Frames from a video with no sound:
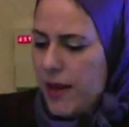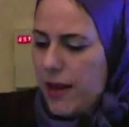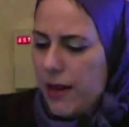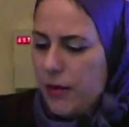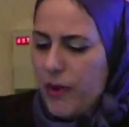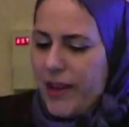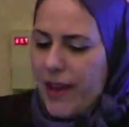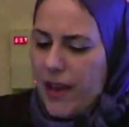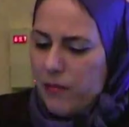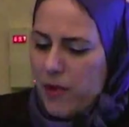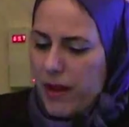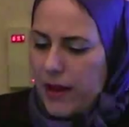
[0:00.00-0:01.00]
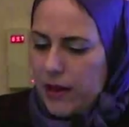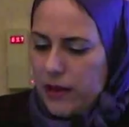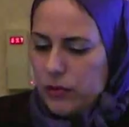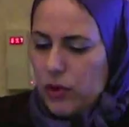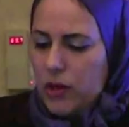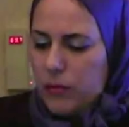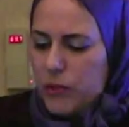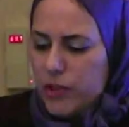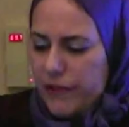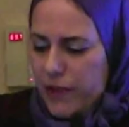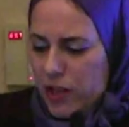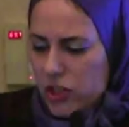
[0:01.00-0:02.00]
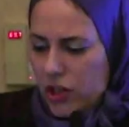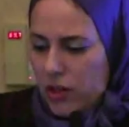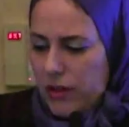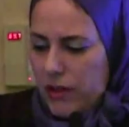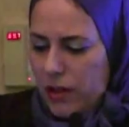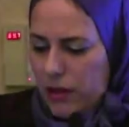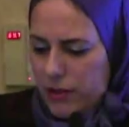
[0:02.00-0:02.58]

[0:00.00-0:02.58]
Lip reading: We can make electronic modification on the